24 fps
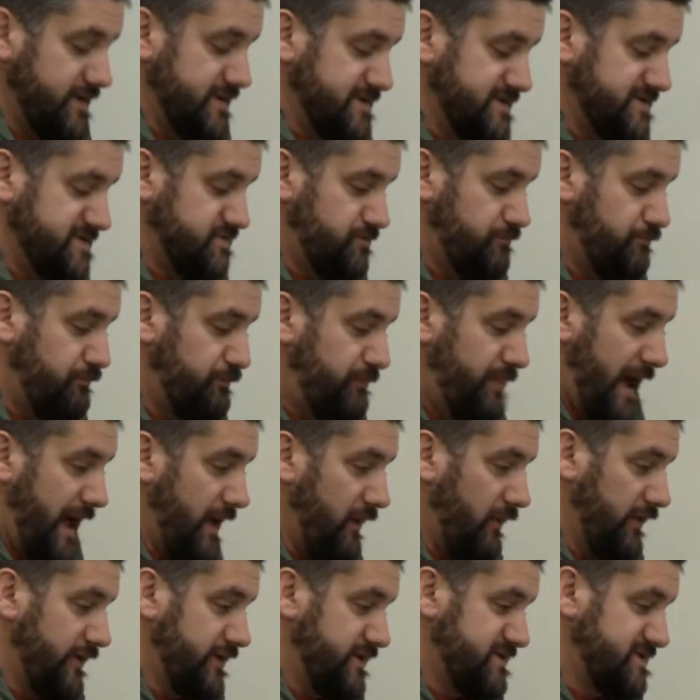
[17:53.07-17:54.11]
is
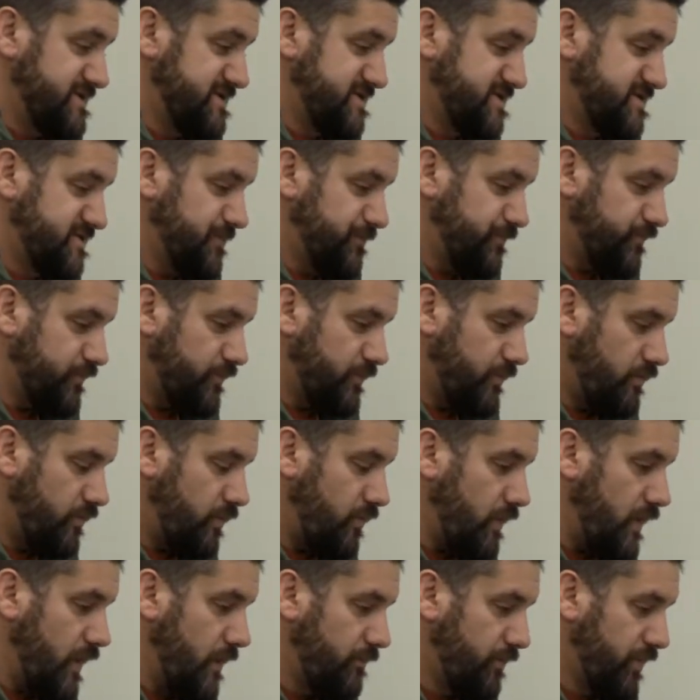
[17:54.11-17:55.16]
balance
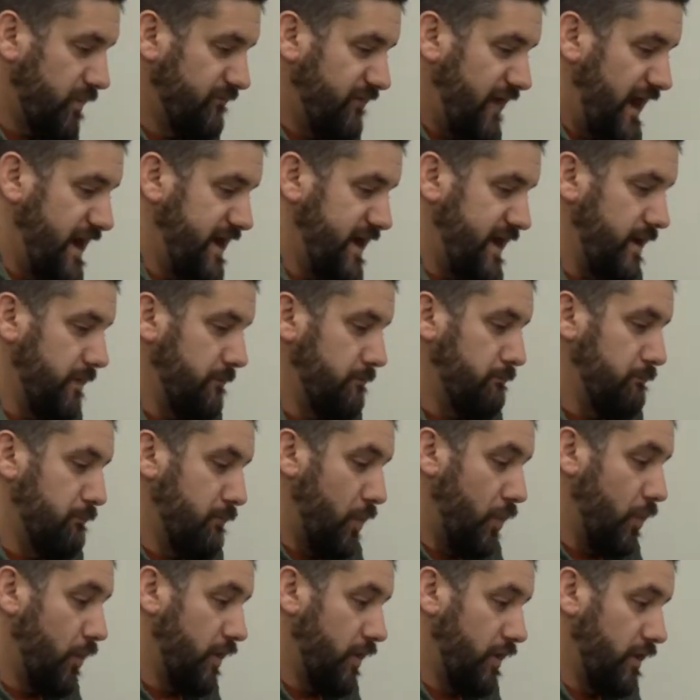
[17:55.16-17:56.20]
providing
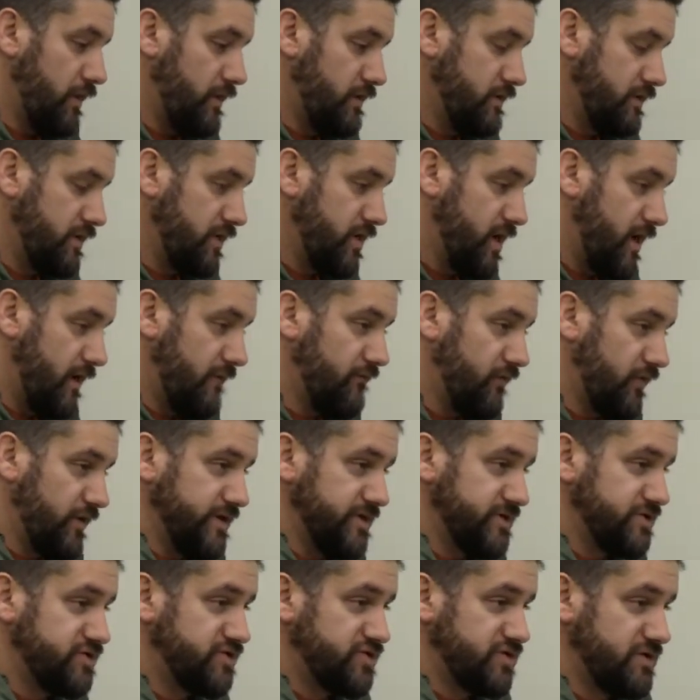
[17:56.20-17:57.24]
more
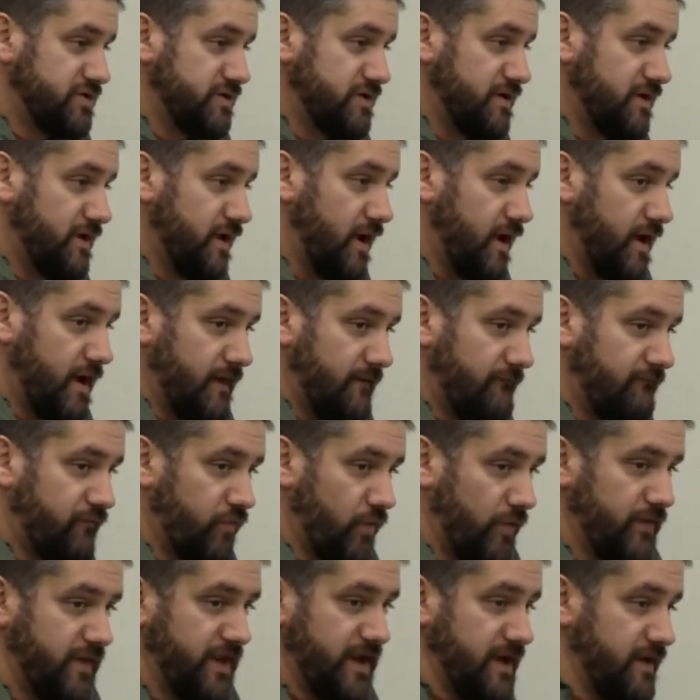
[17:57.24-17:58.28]
coverage uh,
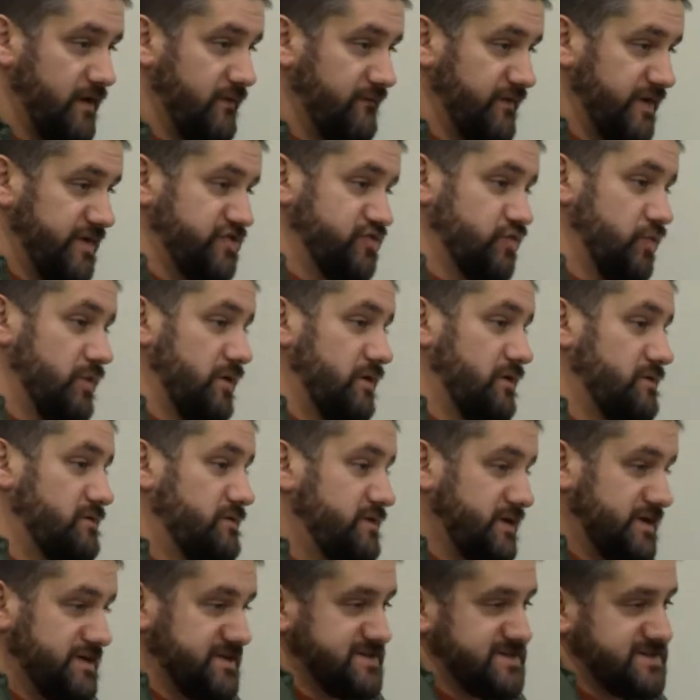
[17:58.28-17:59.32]
for the individual
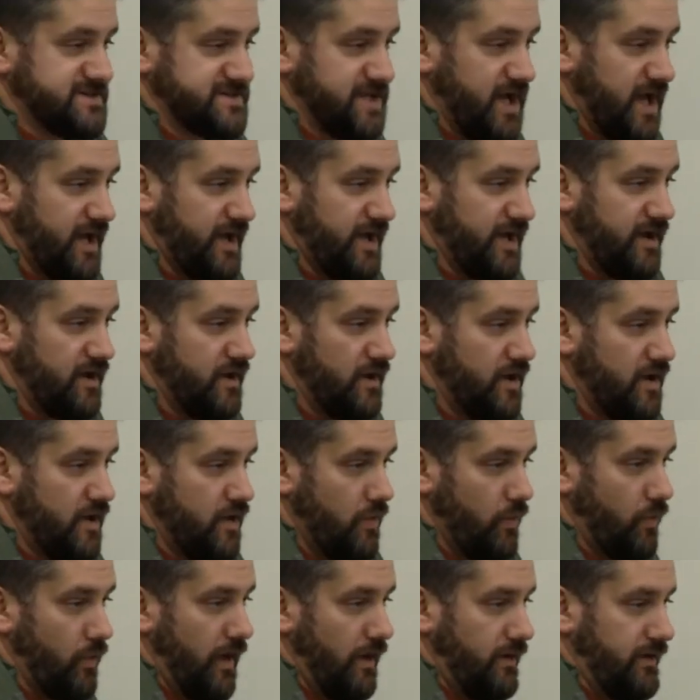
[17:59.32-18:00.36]
in society
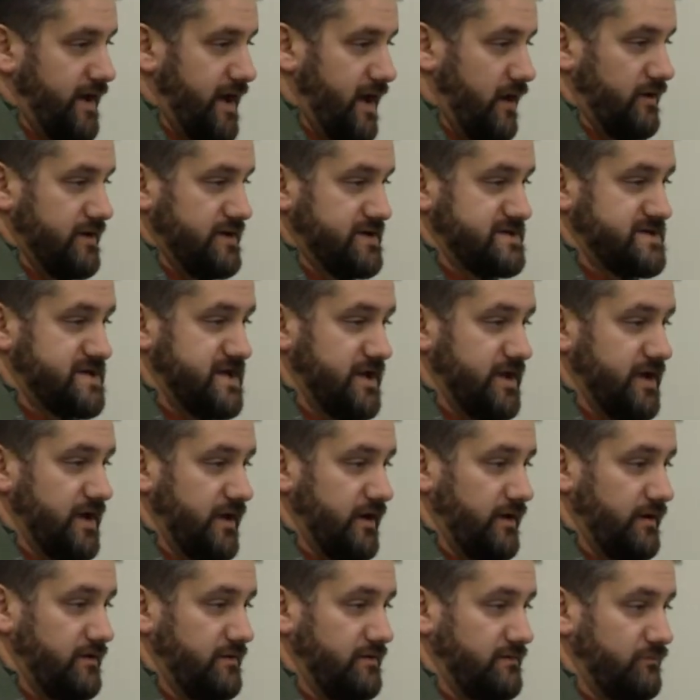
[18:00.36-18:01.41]
while
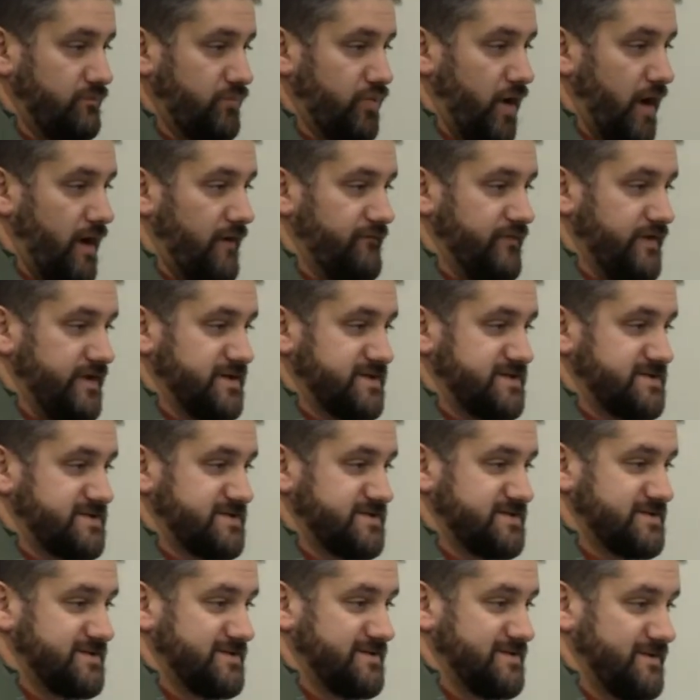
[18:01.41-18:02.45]
guaranteeing
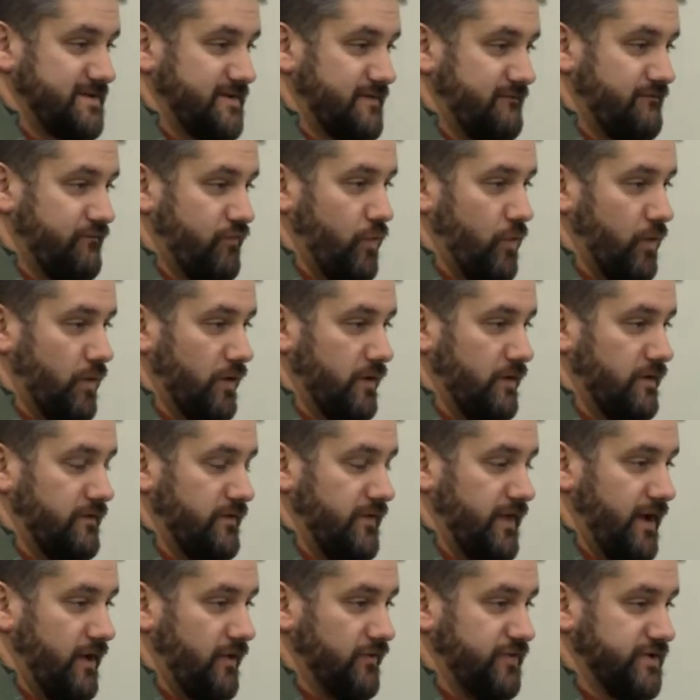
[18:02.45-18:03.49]
profits for
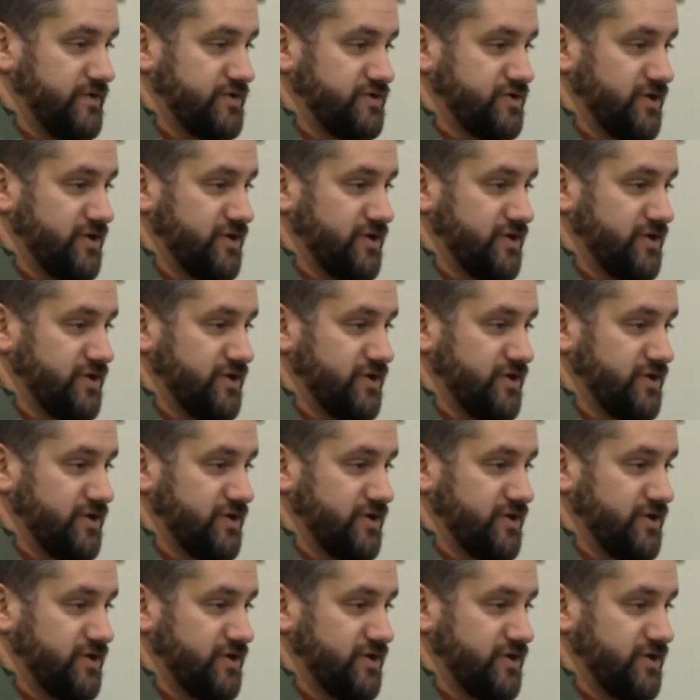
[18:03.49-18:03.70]
the health